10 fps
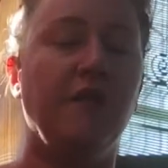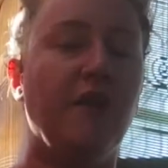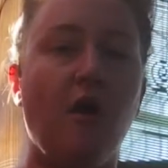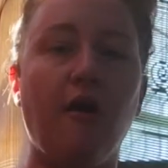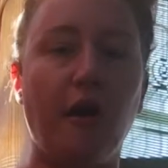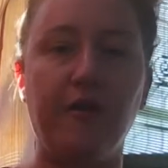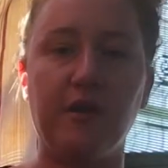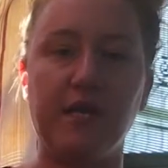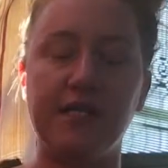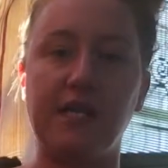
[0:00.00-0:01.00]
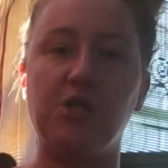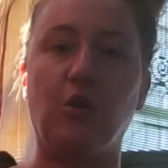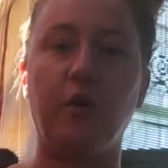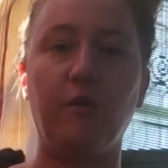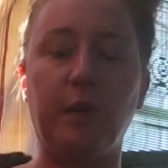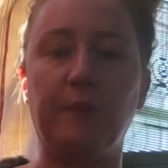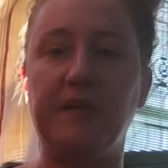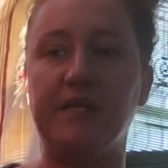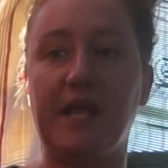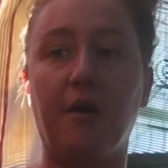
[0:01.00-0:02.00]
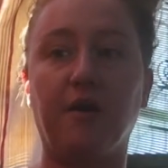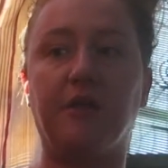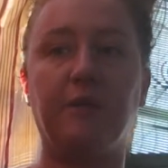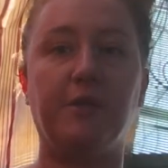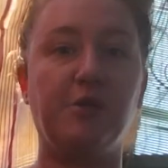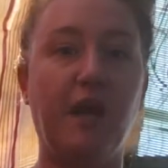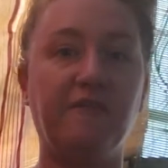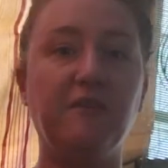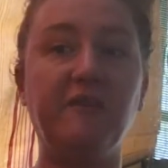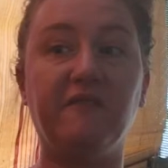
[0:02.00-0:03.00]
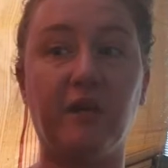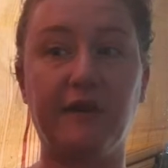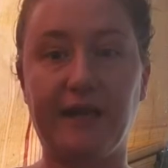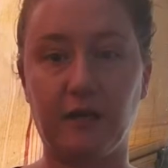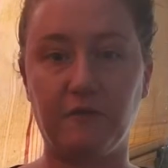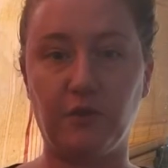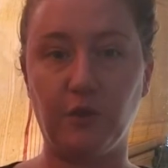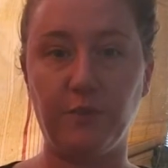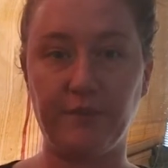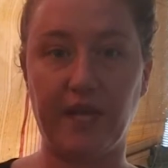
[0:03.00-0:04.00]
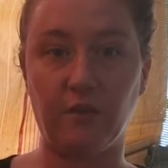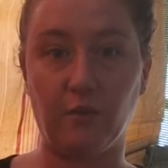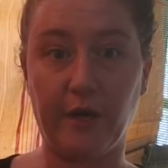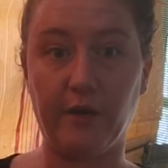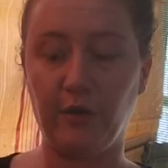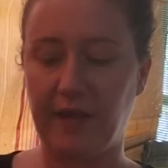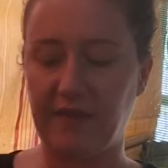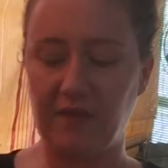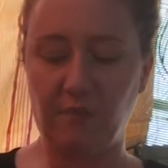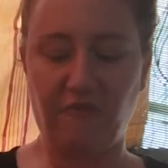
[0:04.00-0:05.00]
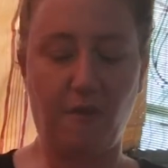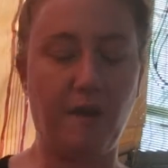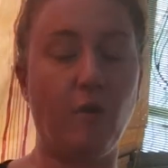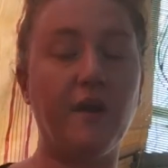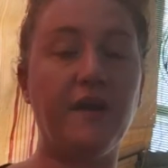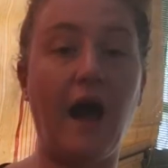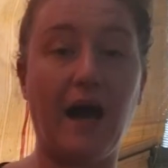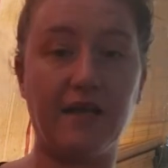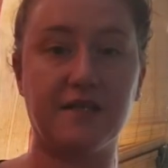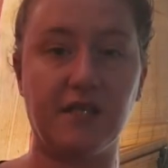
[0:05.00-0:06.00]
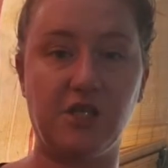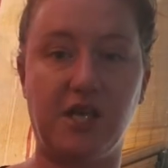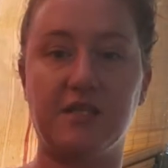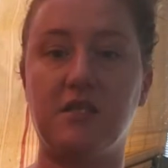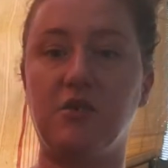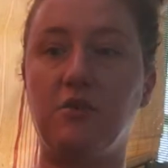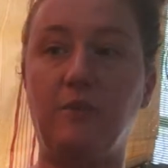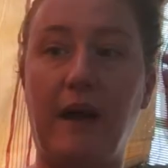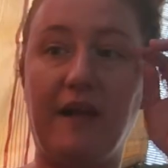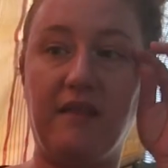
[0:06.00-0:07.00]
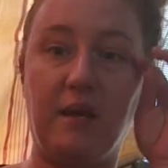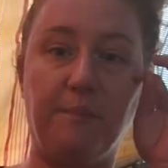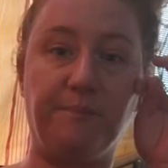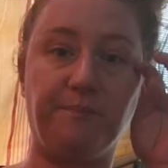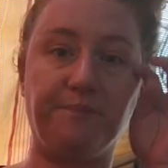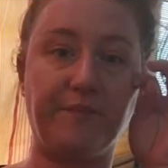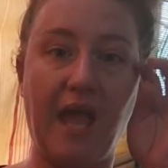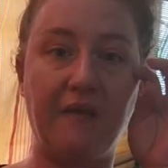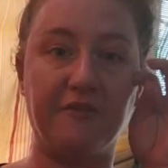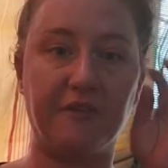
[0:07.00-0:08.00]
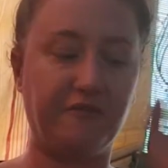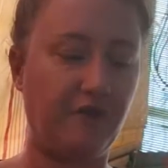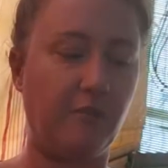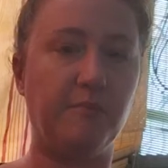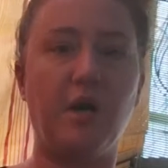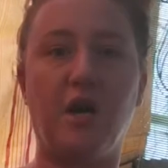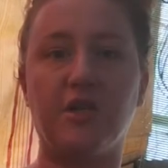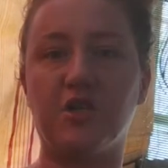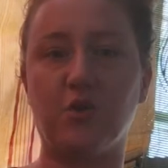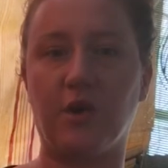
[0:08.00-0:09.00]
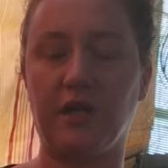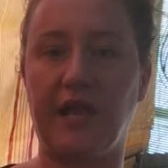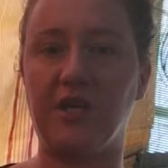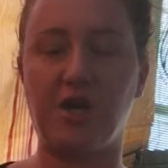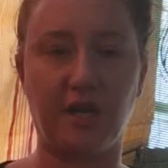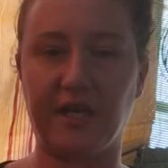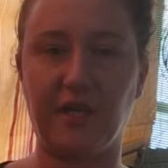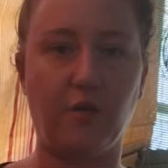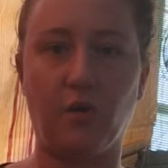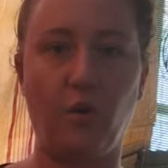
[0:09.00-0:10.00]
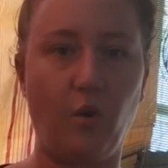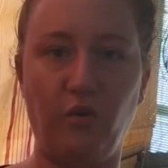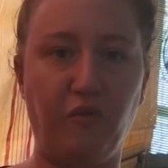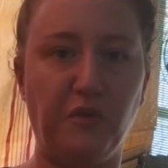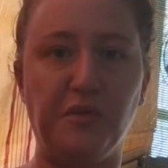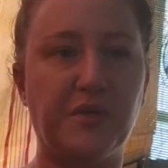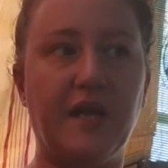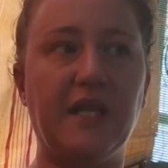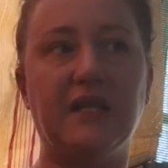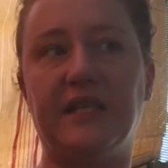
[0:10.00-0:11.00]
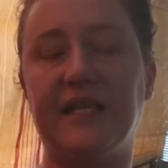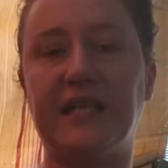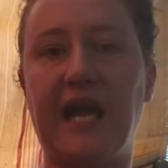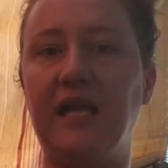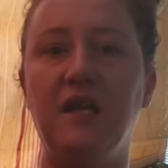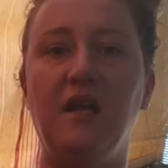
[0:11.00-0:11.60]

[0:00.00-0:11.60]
there are other essential oil companies that are good, but you have to be very careful like where you get them from. I would not suggest to buy them ever from a store like Target or Whole Foods or anything like that.